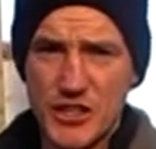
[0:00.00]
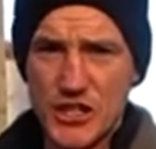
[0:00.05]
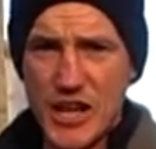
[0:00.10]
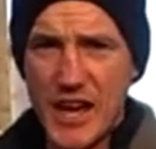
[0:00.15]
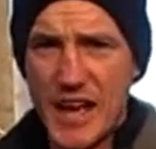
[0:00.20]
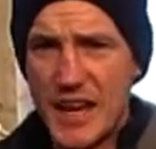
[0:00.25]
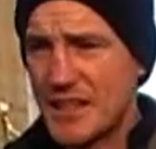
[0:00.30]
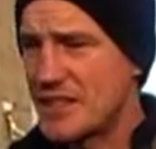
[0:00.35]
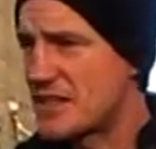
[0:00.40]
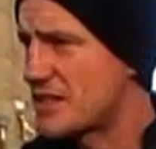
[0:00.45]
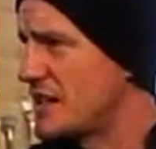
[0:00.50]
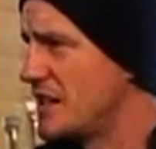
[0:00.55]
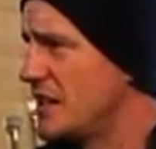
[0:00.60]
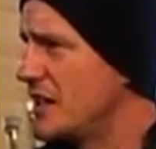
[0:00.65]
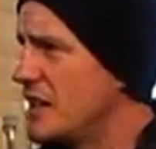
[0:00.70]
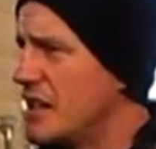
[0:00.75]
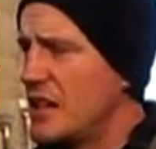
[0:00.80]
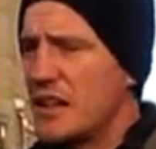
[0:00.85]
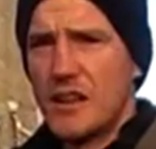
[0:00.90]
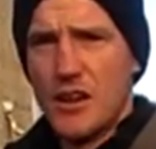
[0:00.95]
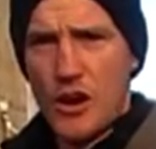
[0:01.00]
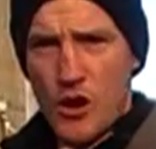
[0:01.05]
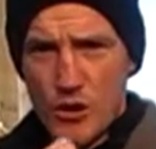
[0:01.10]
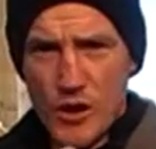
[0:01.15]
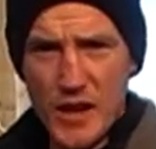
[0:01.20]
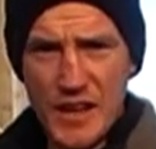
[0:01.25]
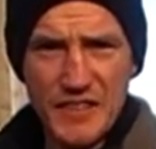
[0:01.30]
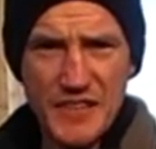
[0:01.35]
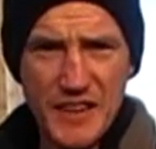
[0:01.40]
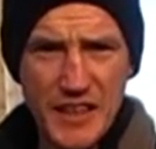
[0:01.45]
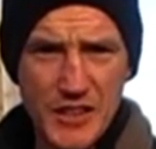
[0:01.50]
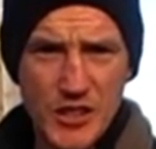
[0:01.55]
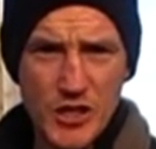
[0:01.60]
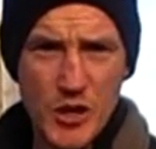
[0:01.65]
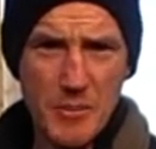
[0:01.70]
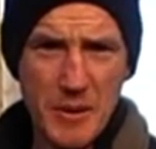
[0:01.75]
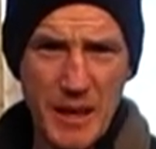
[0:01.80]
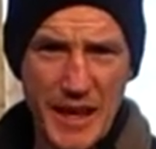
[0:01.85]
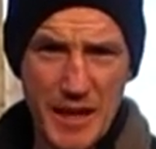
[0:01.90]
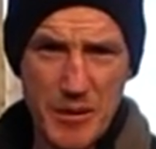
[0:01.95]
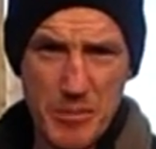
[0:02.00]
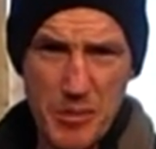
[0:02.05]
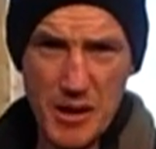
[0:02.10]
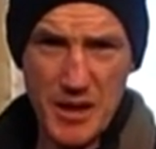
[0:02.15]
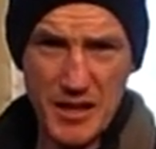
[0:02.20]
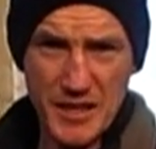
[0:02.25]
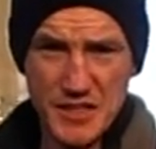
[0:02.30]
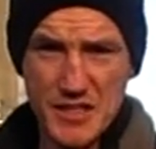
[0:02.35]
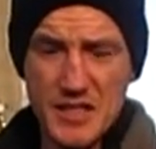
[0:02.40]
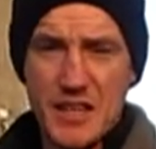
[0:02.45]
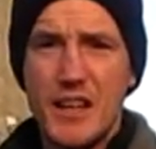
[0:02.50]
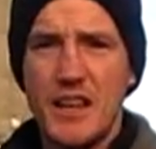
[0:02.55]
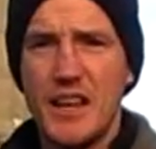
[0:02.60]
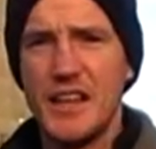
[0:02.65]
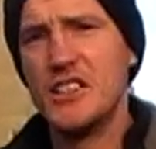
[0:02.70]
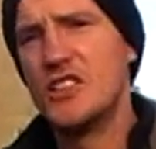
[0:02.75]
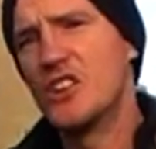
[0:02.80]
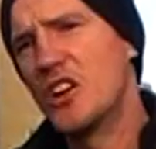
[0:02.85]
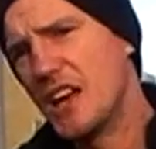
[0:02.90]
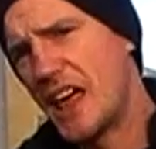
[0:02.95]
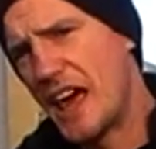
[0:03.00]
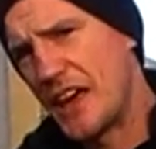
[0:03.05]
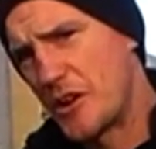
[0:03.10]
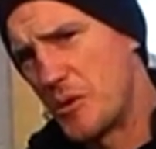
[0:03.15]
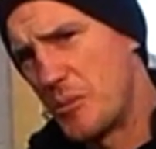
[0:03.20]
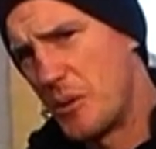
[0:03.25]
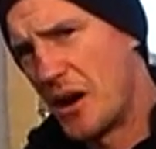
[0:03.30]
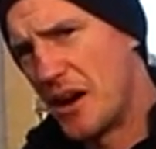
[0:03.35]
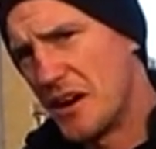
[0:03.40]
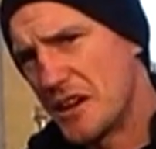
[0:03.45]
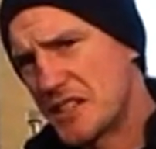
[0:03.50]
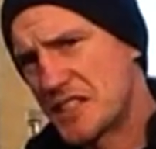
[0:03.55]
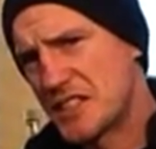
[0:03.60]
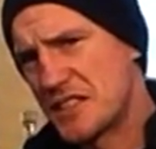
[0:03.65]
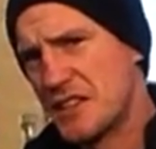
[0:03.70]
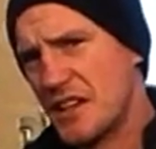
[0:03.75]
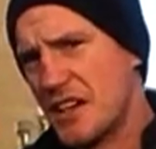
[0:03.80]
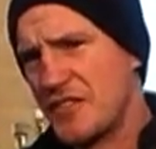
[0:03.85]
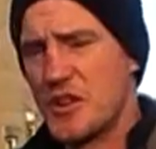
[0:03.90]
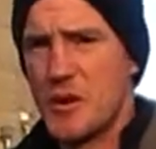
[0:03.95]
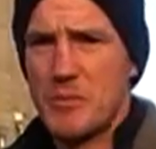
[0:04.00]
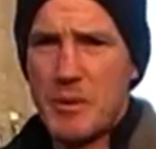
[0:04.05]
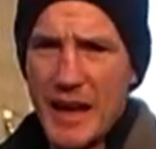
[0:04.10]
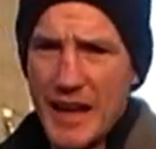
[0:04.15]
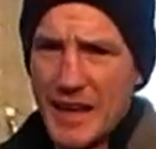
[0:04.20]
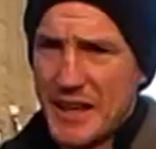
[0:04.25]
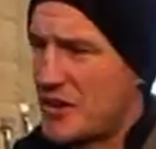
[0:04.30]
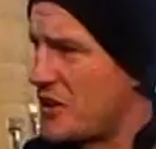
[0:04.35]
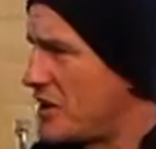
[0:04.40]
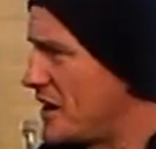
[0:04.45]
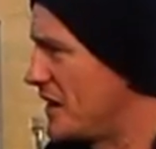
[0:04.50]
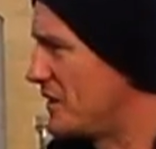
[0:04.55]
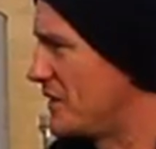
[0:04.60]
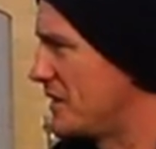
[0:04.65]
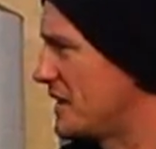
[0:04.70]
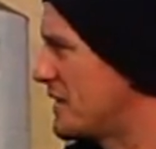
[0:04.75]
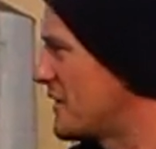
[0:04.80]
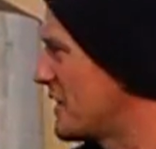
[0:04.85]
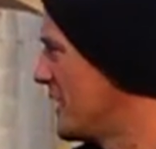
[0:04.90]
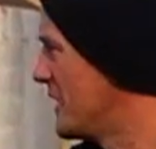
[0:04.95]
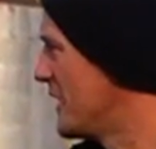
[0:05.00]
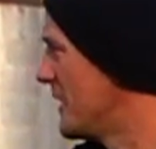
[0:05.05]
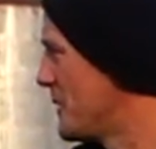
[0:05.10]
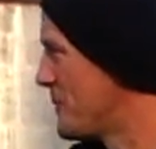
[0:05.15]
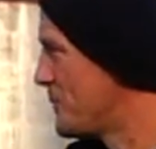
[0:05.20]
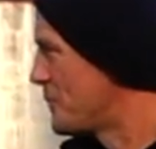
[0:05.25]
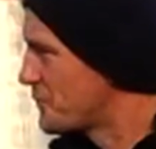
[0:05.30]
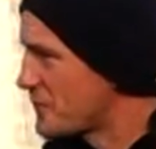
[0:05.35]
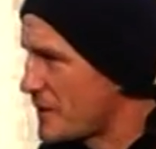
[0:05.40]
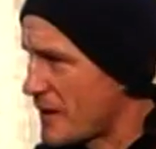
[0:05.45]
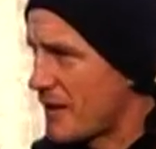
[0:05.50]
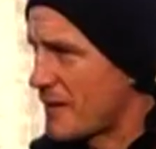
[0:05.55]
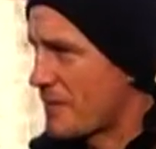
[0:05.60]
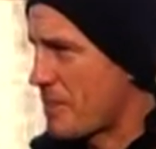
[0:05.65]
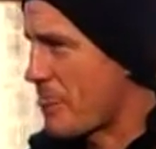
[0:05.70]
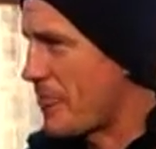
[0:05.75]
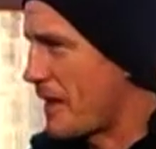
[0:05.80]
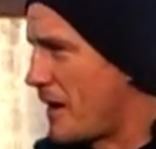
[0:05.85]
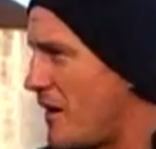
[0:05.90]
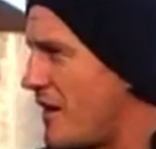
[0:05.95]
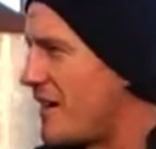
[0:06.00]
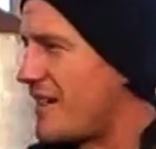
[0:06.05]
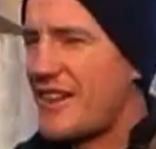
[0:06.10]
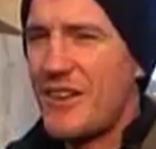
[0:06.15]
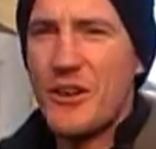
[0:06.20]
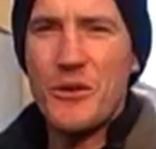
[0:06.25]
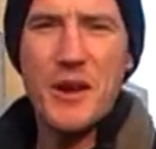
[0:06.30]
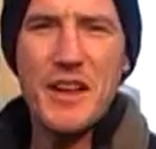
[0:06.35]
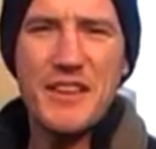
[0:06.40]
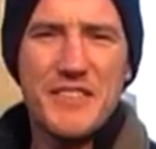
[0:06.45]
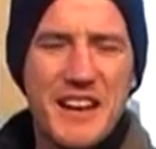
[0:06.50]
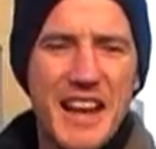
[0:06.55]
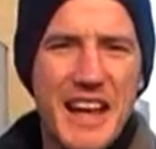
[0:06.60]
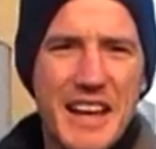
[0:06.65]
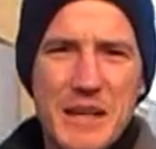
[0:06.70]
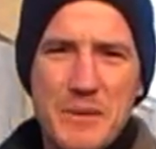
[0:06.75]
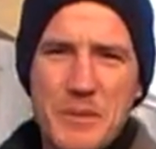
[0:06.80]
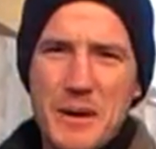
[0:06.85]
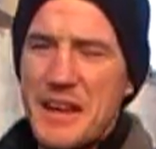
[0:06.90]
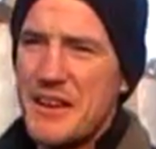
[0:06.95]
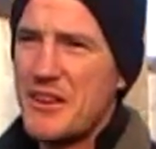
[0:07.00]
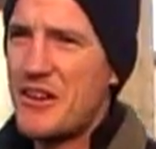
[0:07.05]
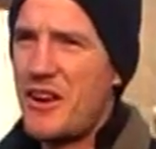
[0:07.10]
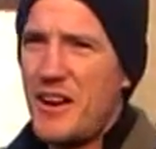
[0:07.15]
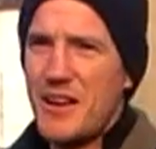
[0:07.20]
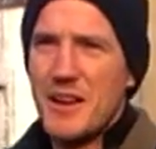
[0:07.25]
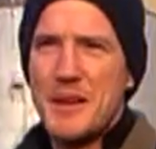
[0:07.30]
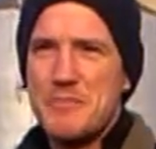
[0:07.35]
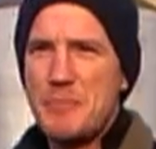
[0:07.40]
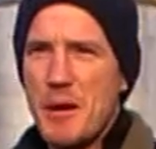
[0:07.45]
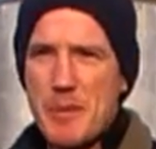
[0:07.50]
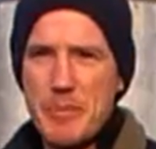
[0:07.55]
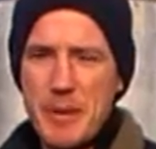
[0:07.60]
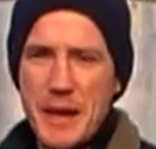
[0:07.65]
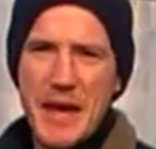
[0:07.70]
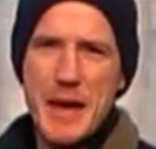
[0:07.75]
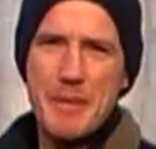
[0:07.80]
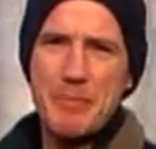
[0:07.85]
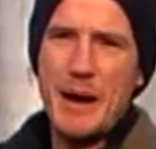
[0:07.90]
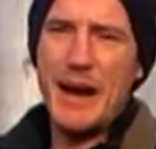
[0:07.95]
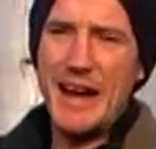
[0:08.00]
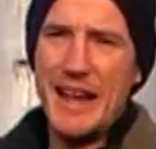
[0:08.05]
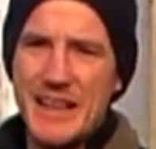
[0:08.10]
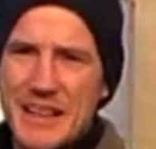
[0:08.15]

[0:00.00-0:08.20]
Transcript: checks arriving in your mailbox, in your letterbox, if you're back in Ireland, or arriving anywhere at all, by PayPal.